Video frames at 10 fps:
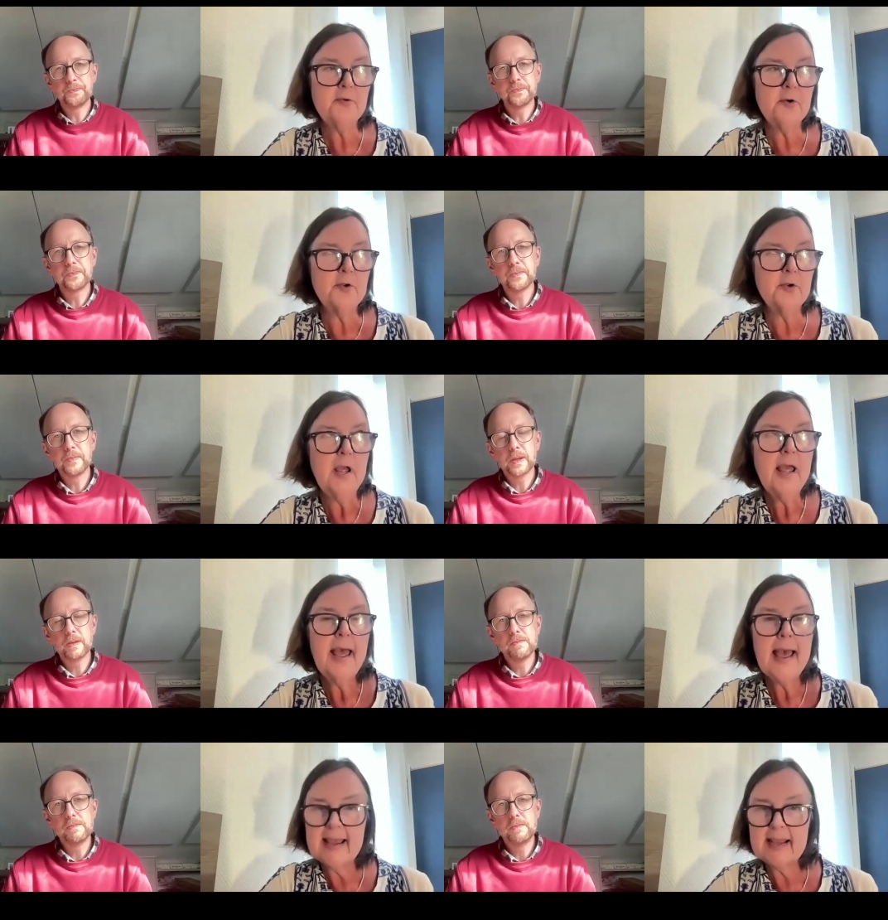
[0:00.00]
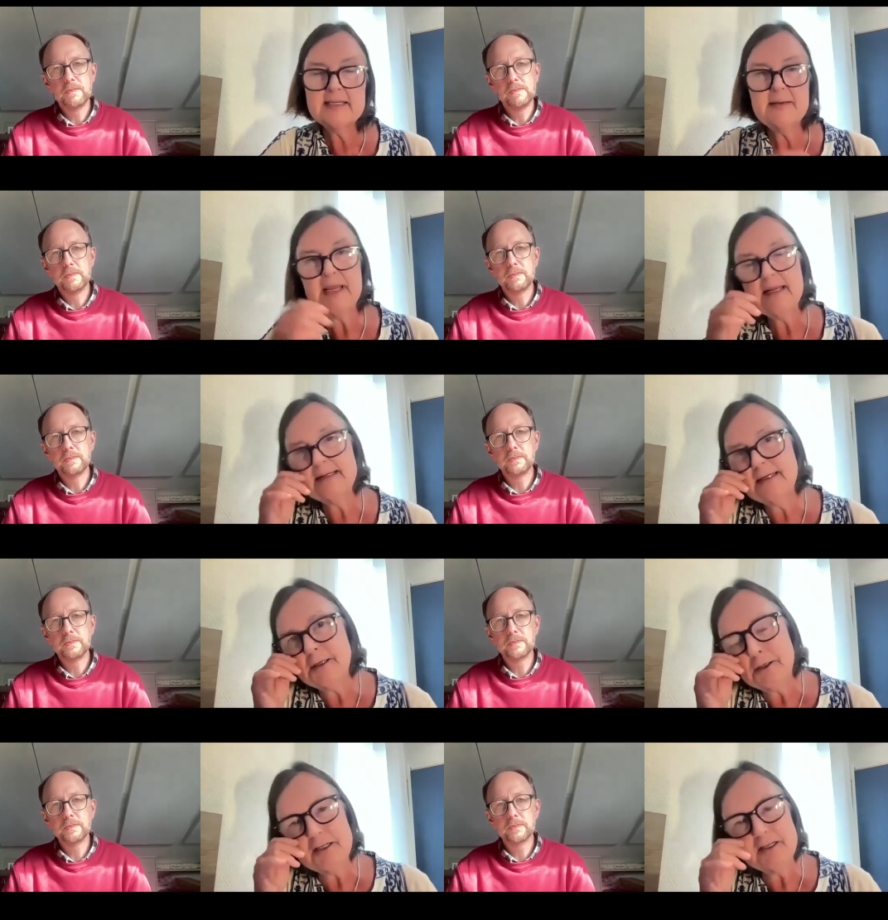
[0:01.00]
Speaker 1: through academic
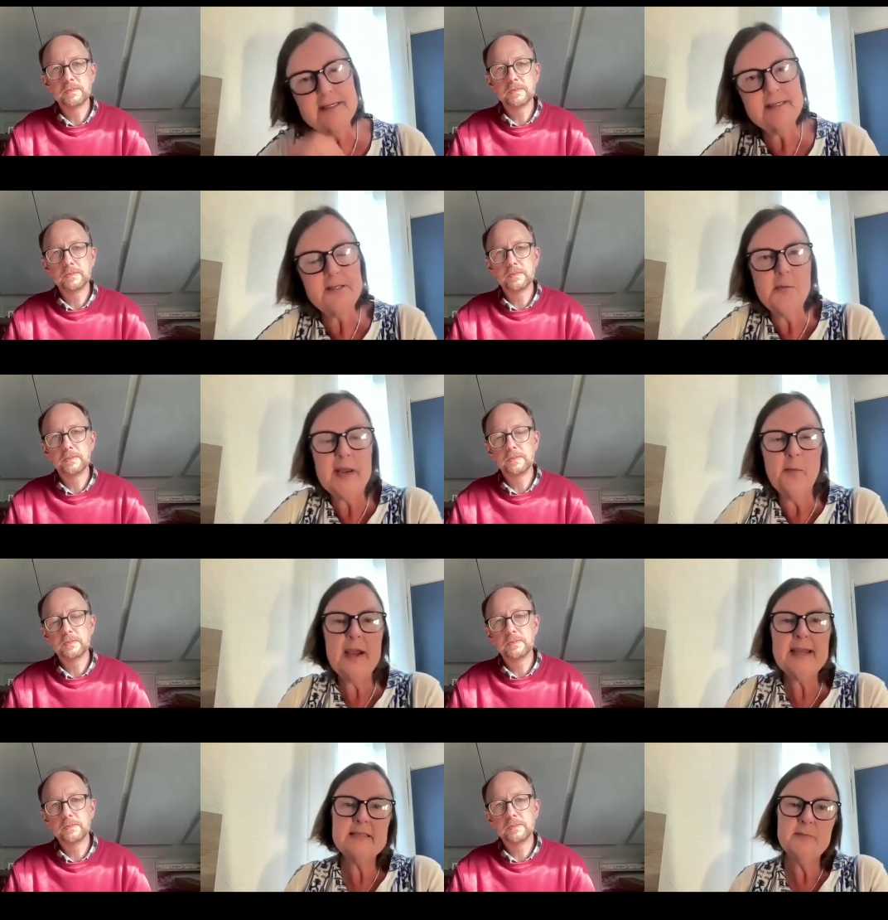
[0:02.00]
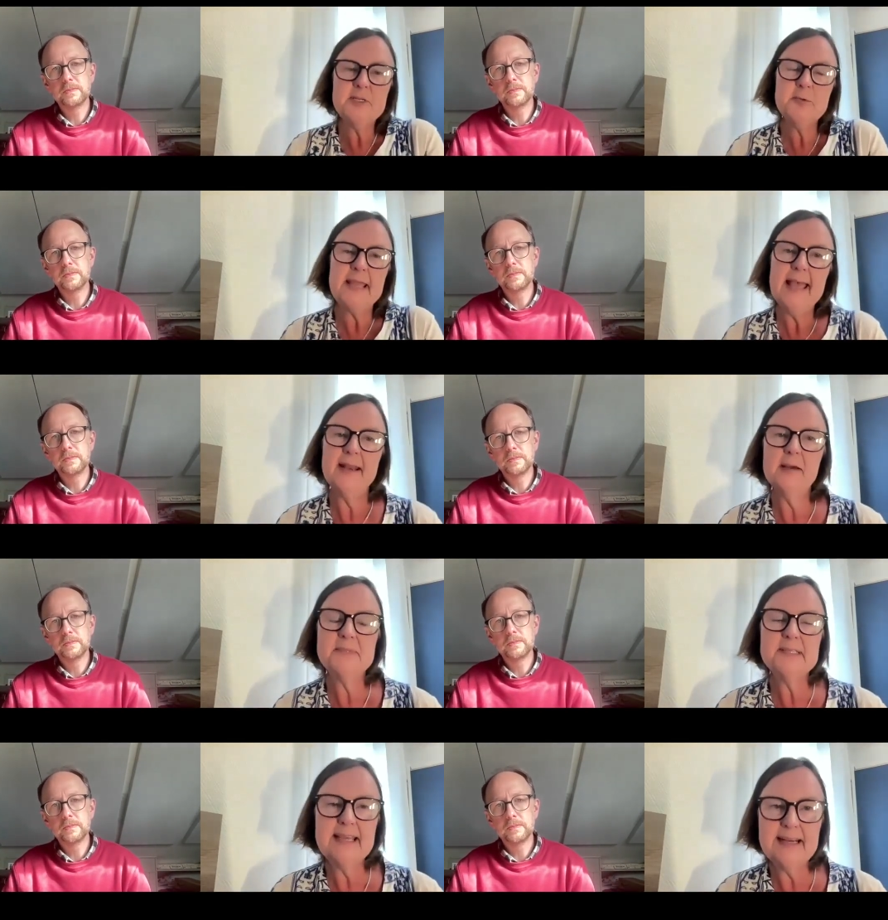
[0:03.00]
institutions. There's so many ways in which we can
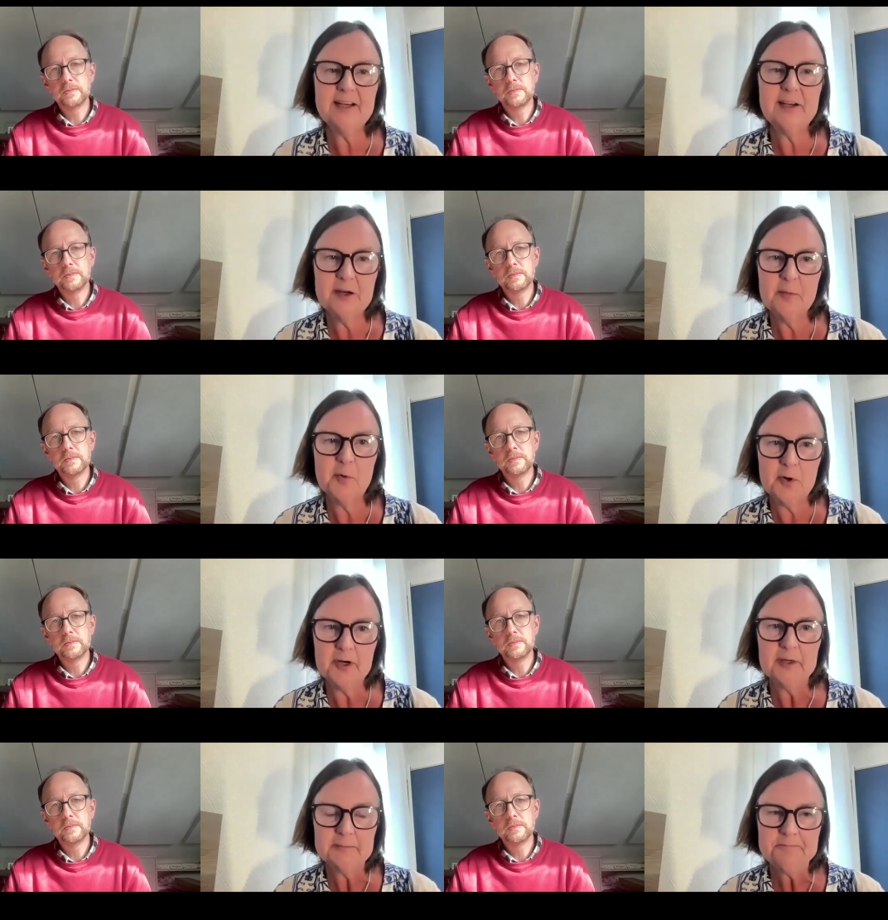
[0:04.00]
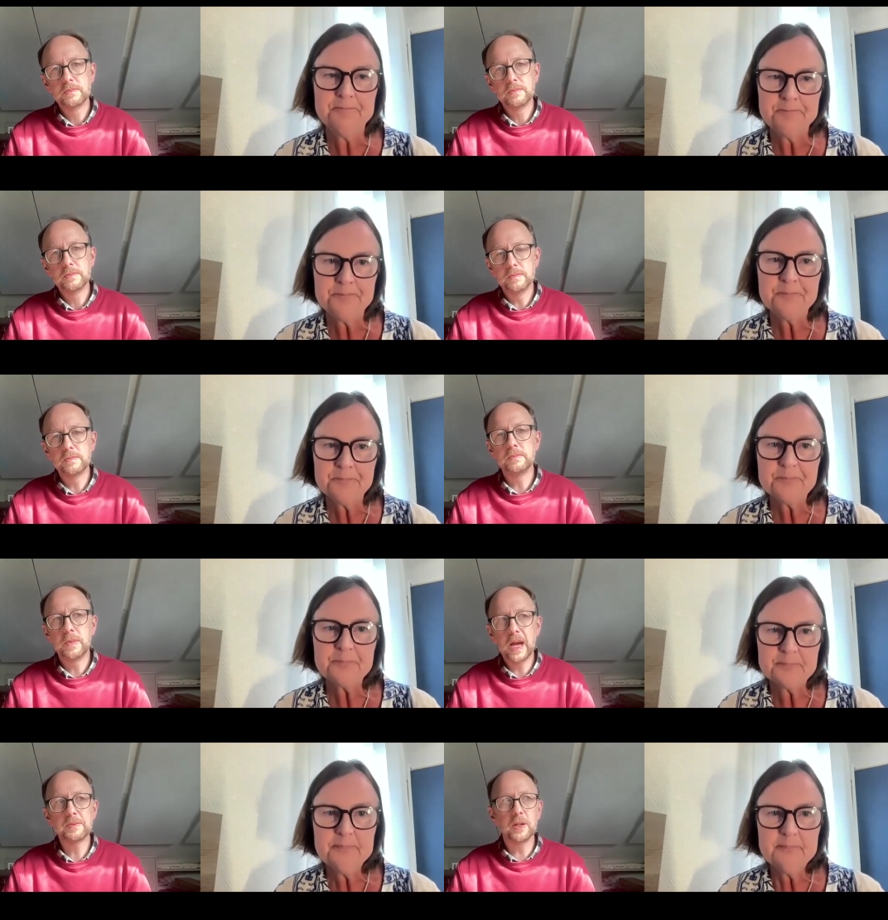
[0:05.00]
upskill and learn more.
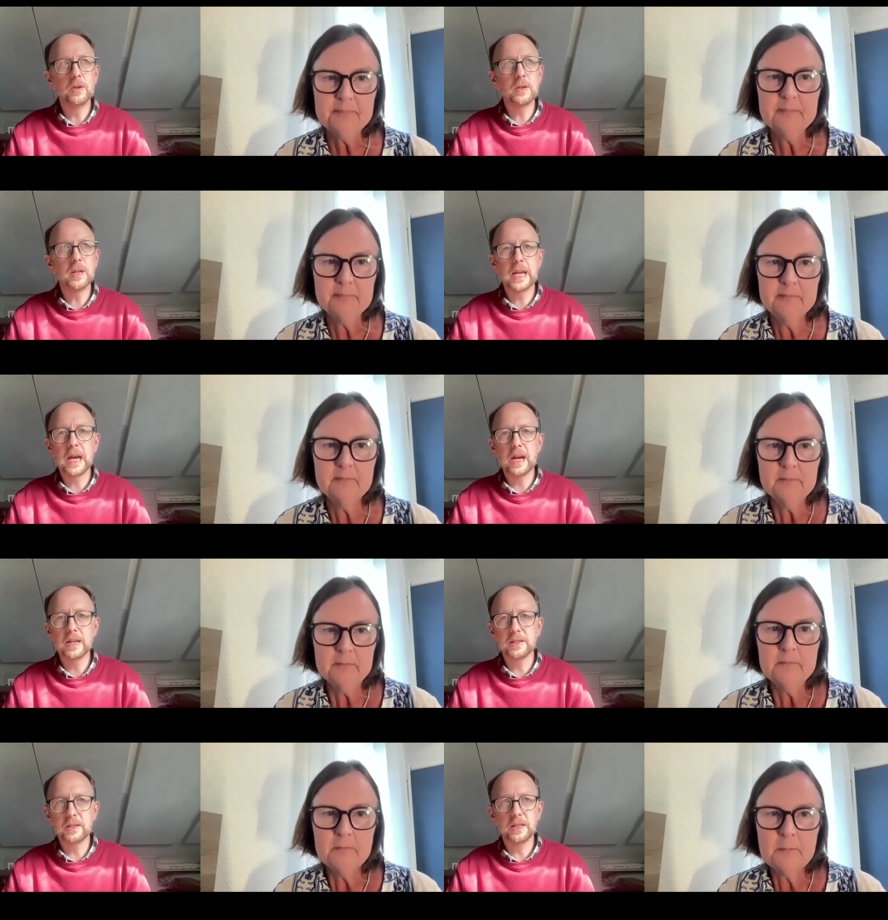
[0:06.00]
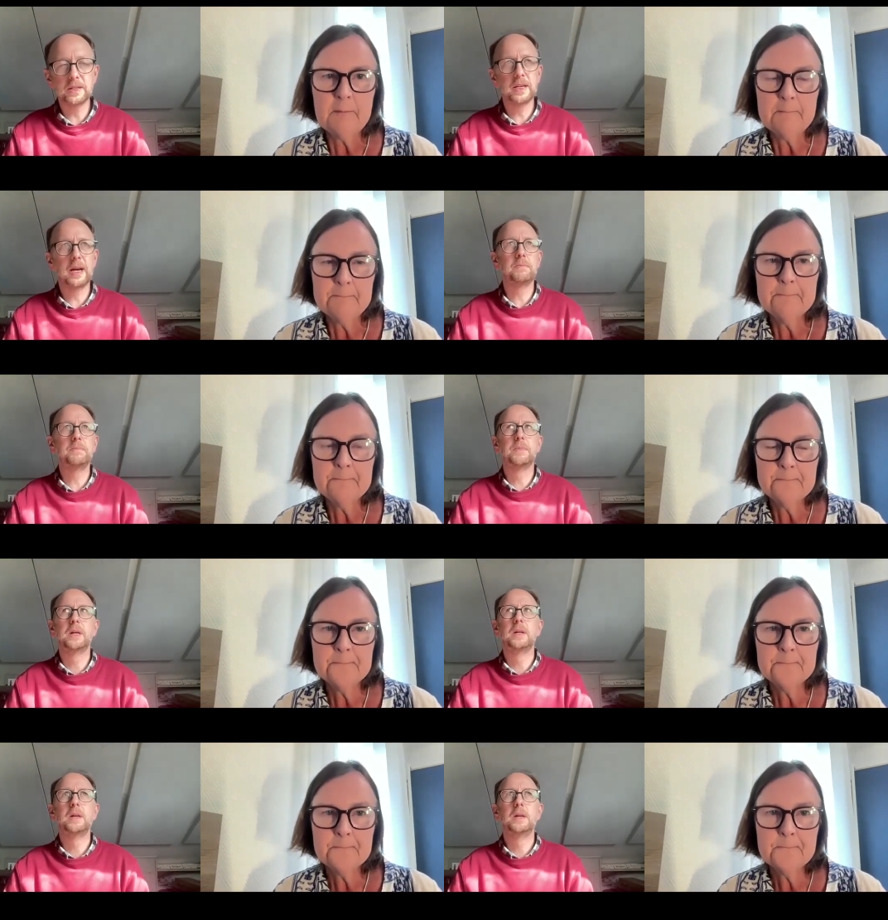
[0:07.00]
Speaker 2: Absolutely. Yeah. It's
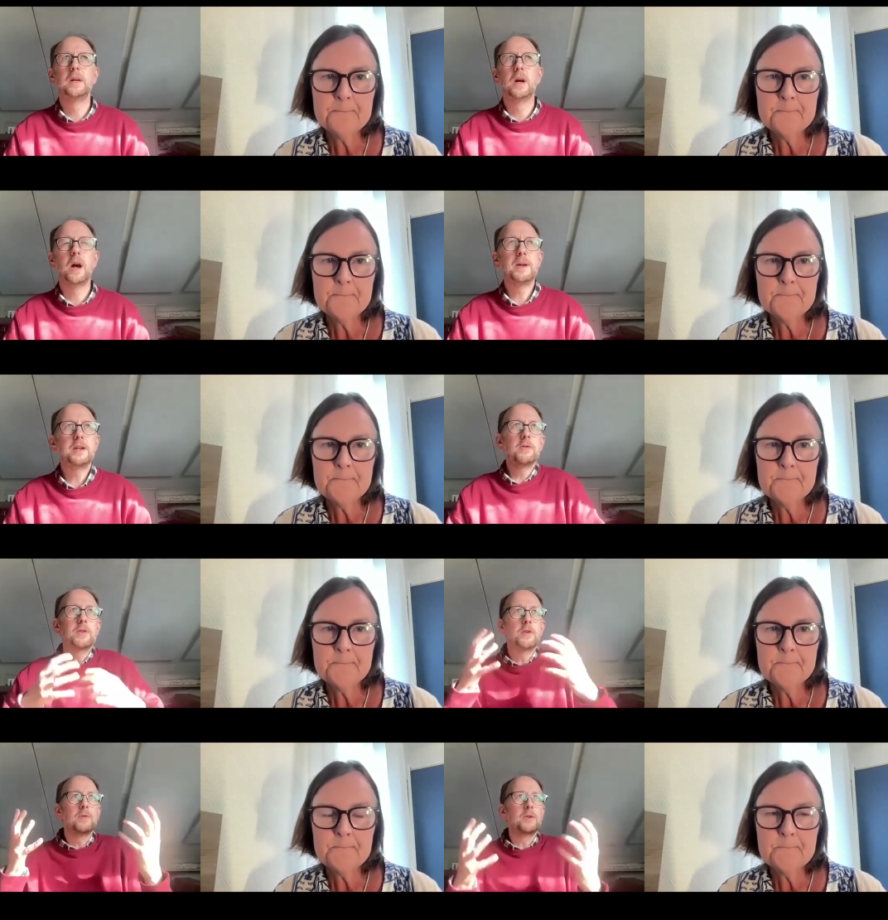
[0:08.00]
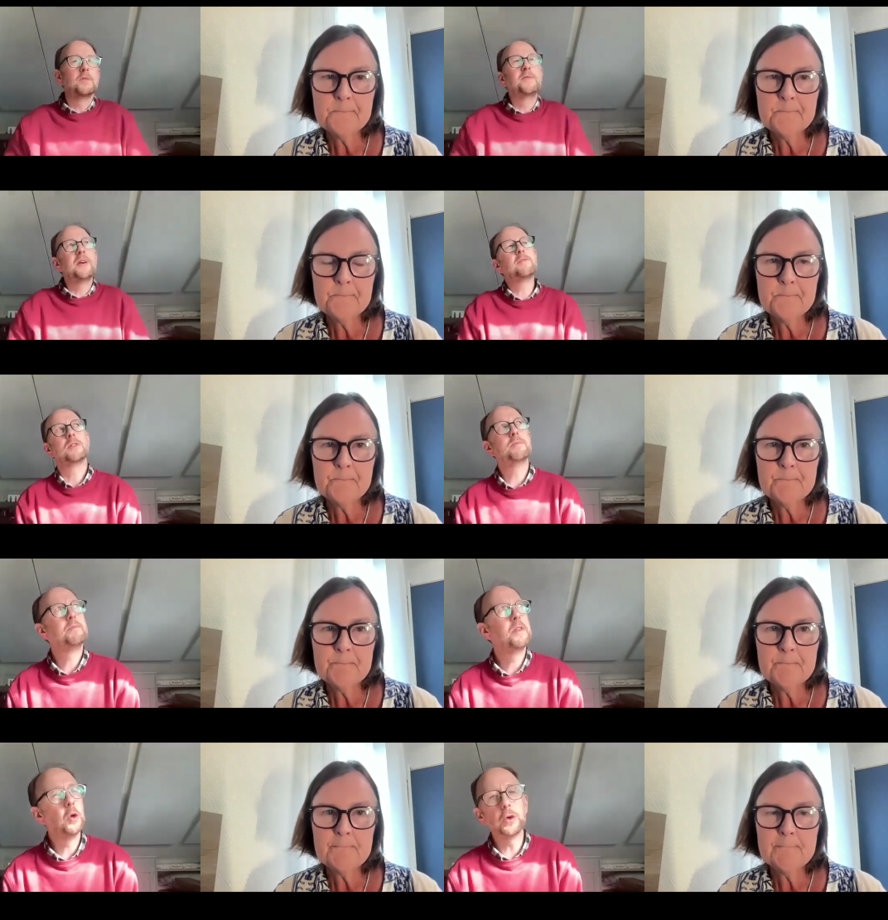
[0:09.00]
I mean, your favorite
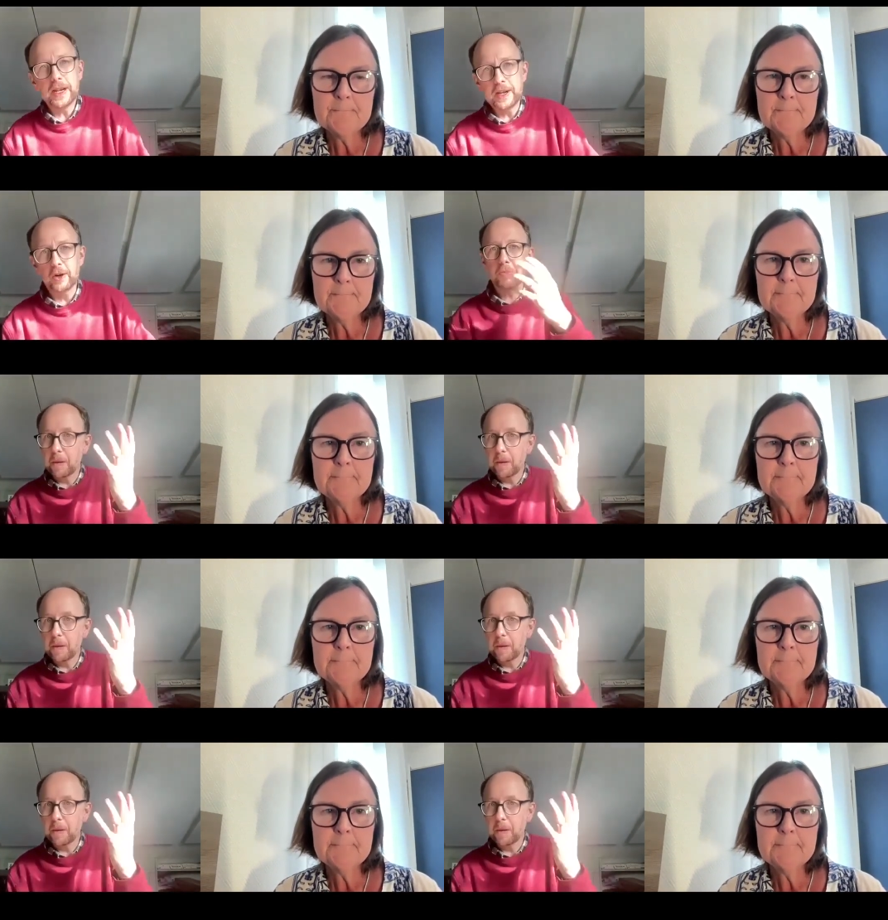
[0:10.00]
thought leader